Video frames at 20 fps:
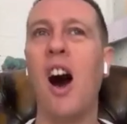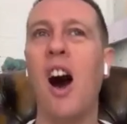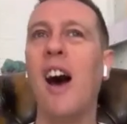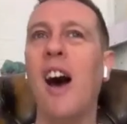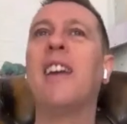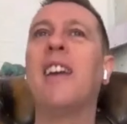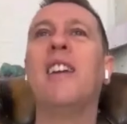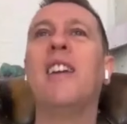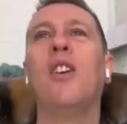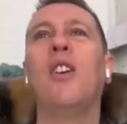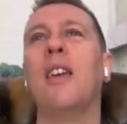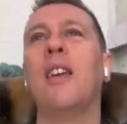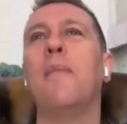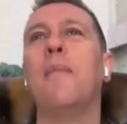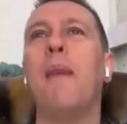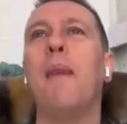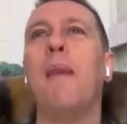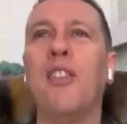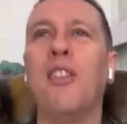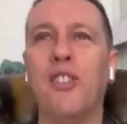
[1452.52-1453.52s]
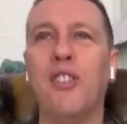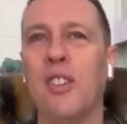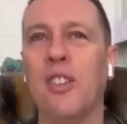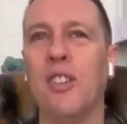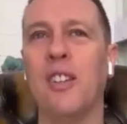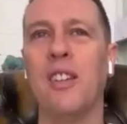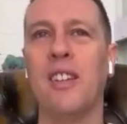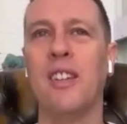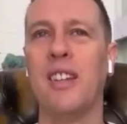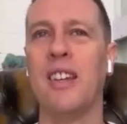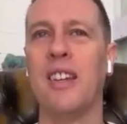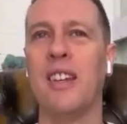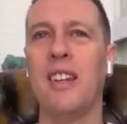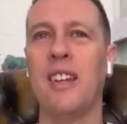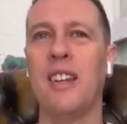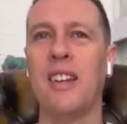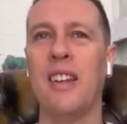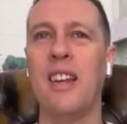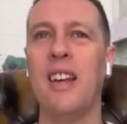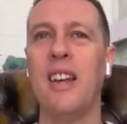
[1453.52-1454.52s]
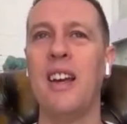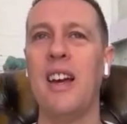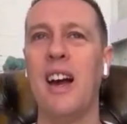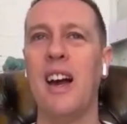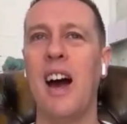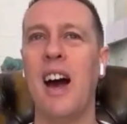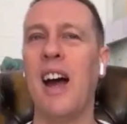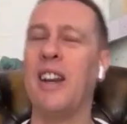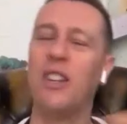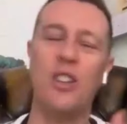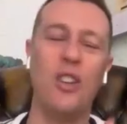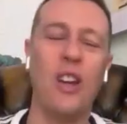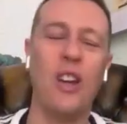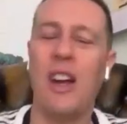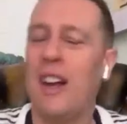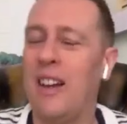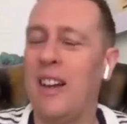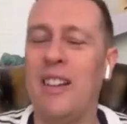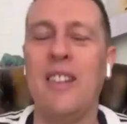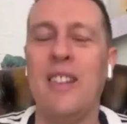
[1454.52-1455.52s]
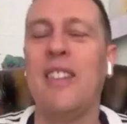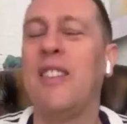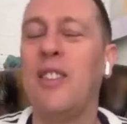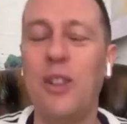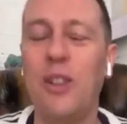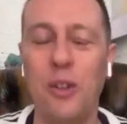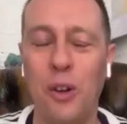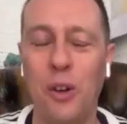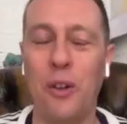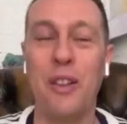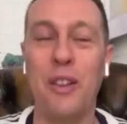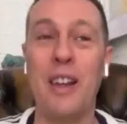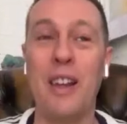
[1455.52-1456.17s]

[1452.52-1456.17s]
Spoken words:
I can only imagine the you know,